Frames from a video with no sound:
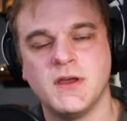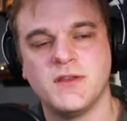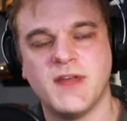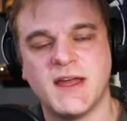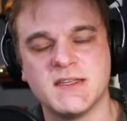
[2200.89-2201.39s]

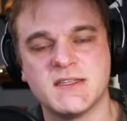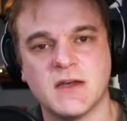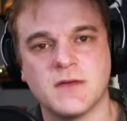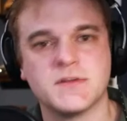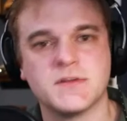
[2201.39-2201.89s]
that is
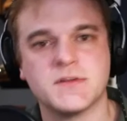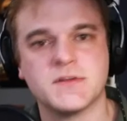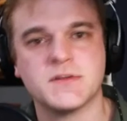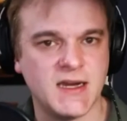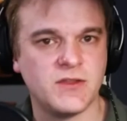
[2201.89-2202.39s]

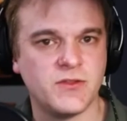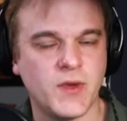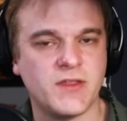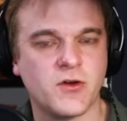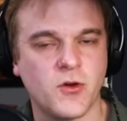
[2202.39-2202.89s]
self-sustaining the
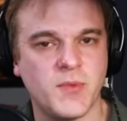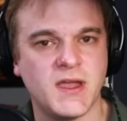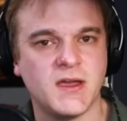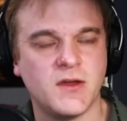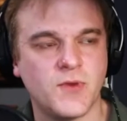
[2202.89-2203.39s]
way the
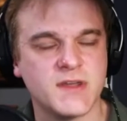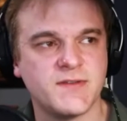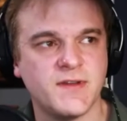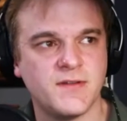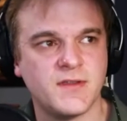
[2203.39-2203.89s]
Crimea and
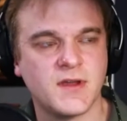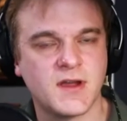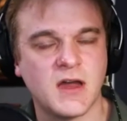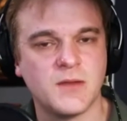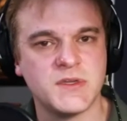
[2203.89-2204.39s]
Feed
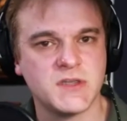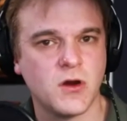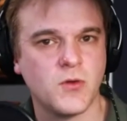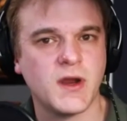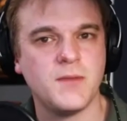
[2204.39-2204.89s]
economies
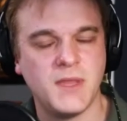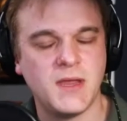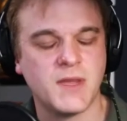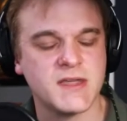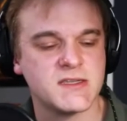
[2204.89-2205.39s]
are, what I
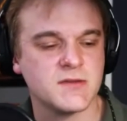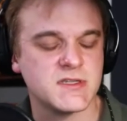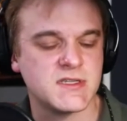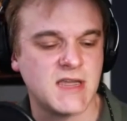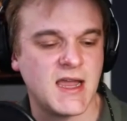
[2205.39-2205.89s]
mean by
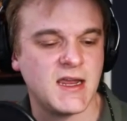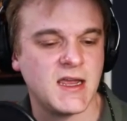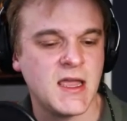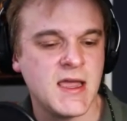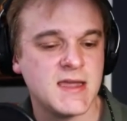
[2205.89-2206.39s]

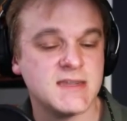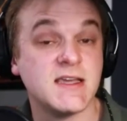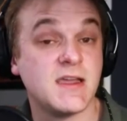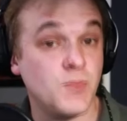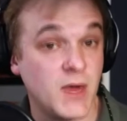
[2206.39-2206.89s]
self-sustaining is they
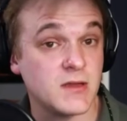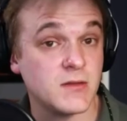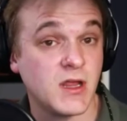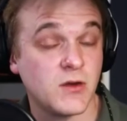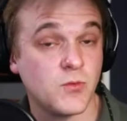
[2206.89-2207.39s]
can make a
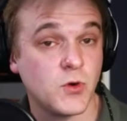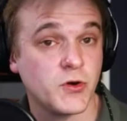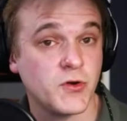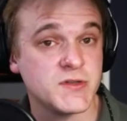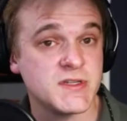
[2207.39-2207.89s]
lot of
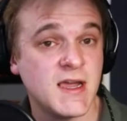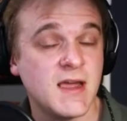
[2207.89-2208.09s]
workers,